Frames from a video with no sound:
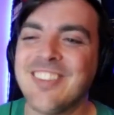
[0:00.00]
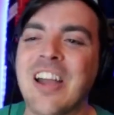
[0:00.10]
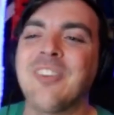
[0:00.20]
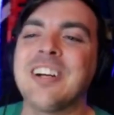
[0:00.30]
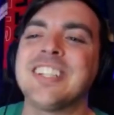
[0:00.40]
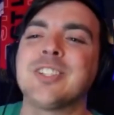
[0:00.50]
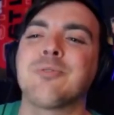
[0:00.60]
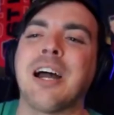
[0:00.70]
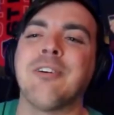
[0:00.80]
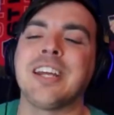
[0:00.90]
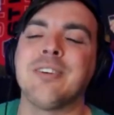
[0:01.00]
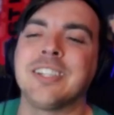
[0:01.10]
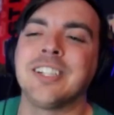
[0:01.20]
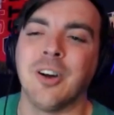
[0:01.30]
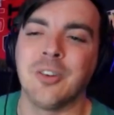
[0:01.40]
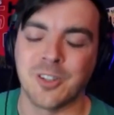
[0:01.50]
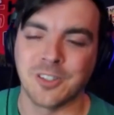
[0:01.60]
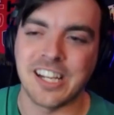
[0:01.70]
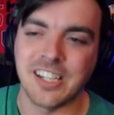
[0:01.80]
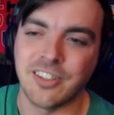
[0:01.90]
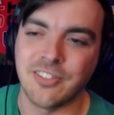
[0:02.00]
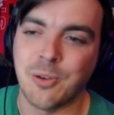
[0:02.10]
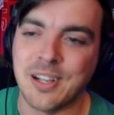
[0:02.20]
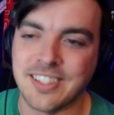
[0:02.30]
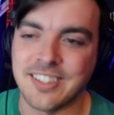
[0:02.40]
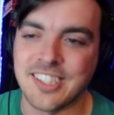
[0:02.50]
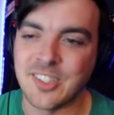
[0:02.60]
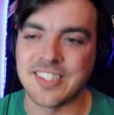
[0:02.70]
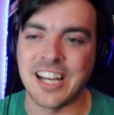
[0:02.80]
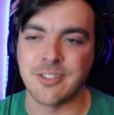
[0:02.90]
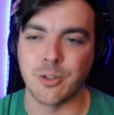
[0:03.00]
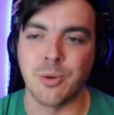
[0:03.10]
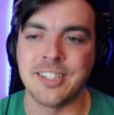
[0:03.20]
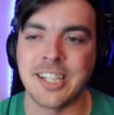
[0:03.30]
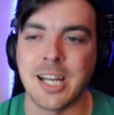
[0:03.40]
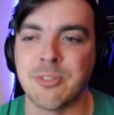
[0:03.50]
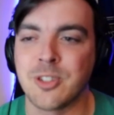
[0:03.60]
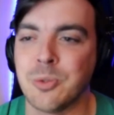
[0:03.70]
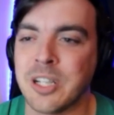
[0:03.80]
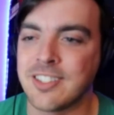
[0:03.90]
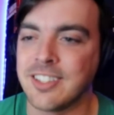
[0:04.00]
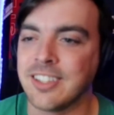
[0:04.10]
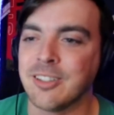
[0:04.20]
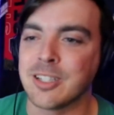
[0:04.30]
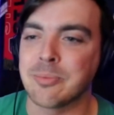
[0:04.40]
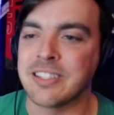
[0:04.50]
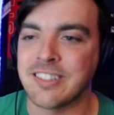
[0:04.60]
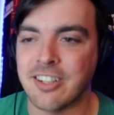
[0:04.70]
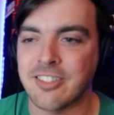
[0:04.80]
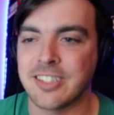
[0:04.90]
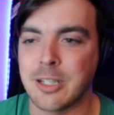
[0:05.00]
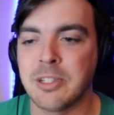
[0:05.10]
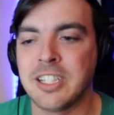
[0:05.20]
My question is, why would anyone go to Orlando if it wasn't to sign your one-time switch to the U.S. men's national team?